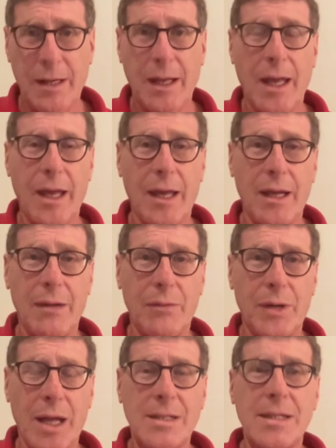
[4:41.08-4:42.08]
And we're
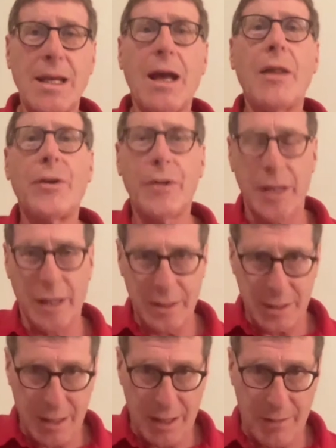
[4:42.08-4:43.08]
not seeing other
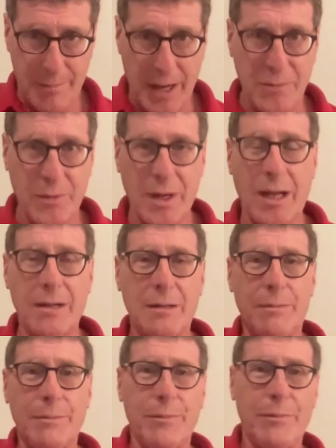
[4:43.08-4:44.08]
things in our mind. We're not
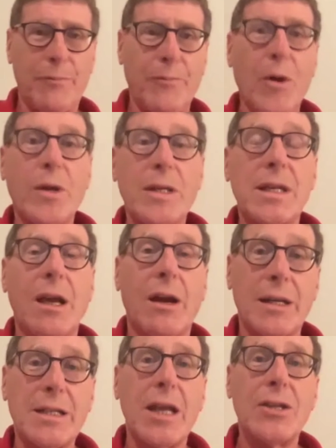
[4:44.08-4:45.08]
focusing our
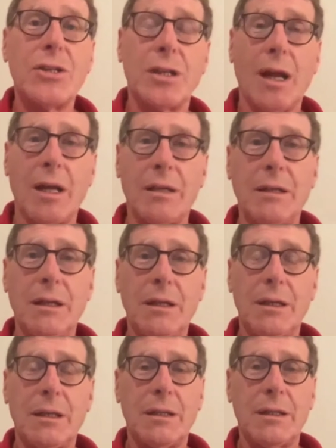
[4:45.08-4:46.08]
attention on
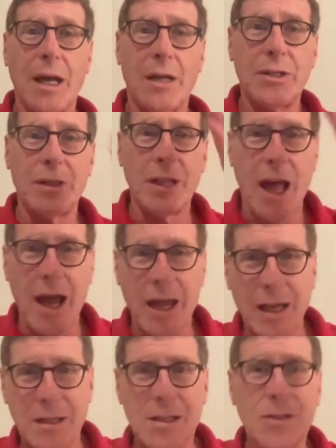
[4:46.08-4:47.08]
the
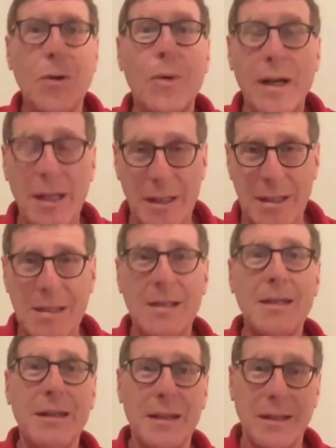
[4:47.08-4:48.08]
underlying stories
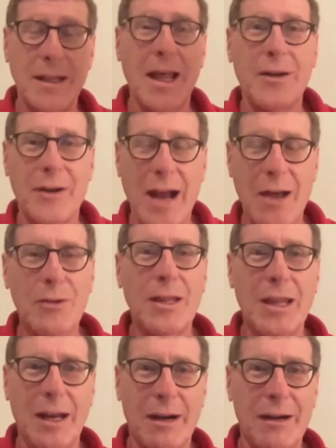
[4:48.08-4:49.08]
that are out
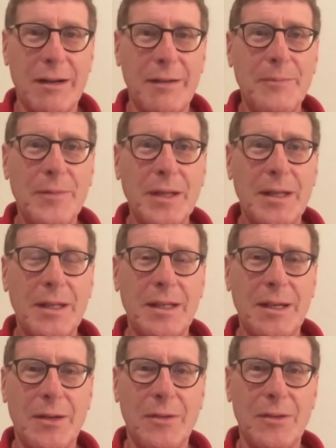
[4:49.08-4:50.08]
there.
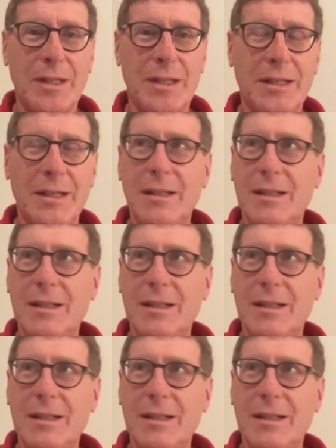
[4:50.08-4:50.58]
The